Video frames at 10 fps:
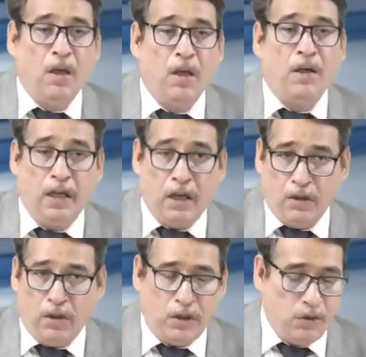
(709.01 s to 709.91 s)
now
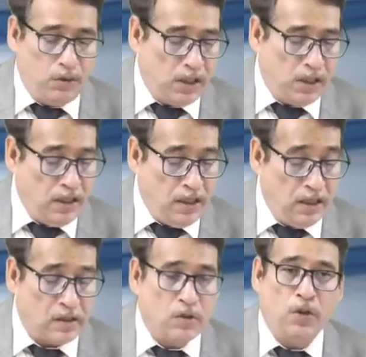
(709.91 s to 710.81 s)
your duty is
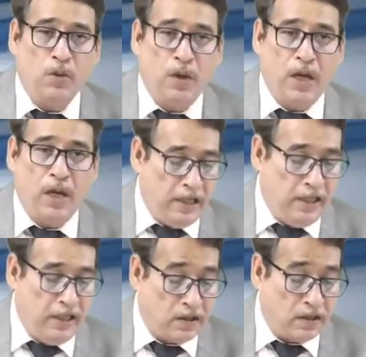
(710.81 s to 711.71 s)
to do at
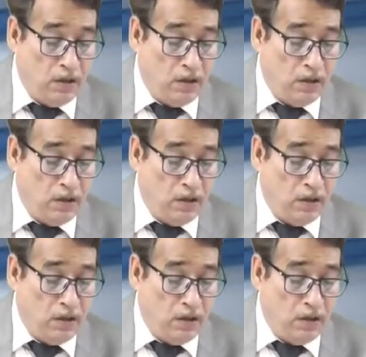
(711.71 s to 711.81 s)
least